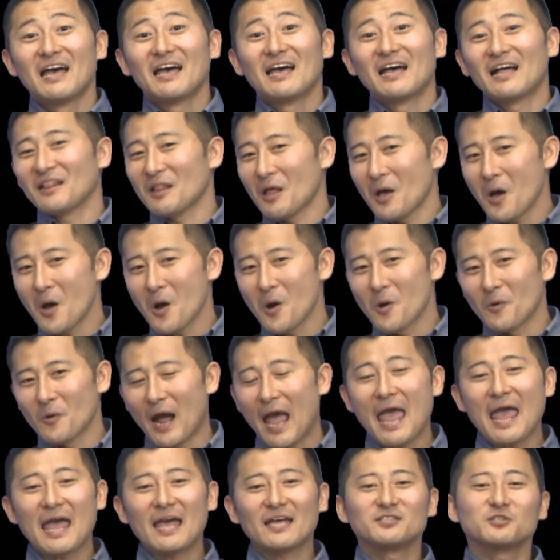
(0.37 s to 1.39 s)
Hello
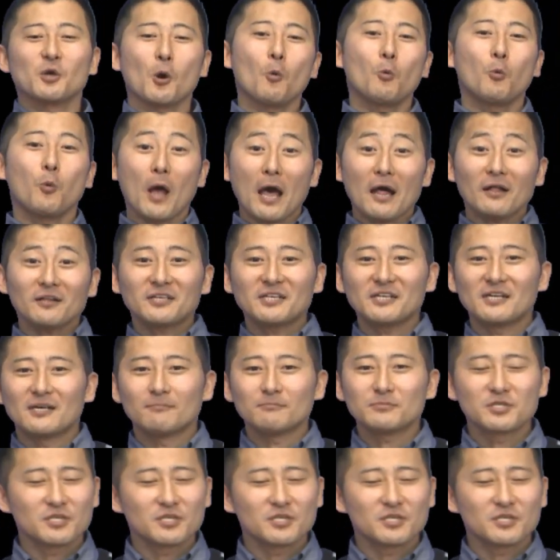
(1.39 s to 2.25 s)
and welcome